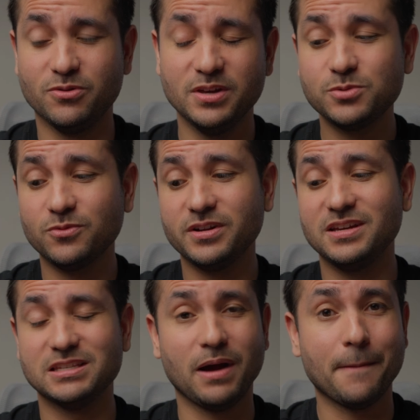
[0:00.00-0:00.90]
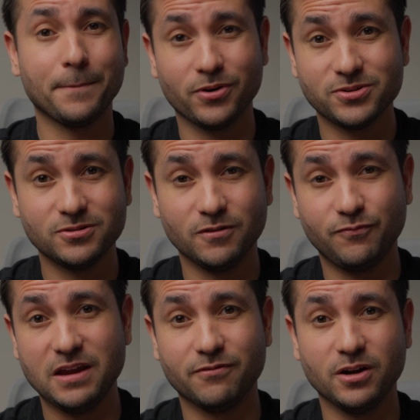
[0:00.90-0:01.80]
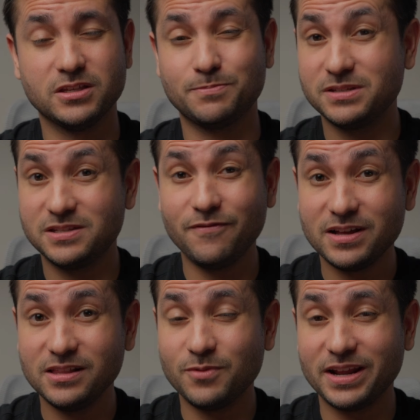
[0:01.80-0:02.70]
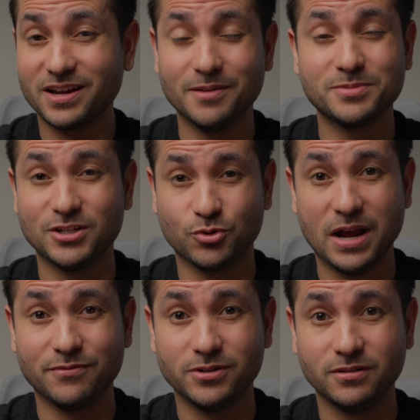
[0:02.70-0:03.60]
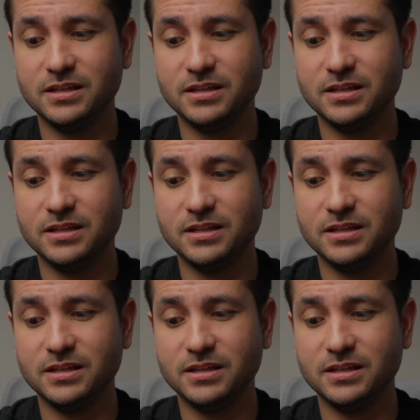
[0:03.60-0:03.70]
This one is my personal favorite, specifically when it comes to travel.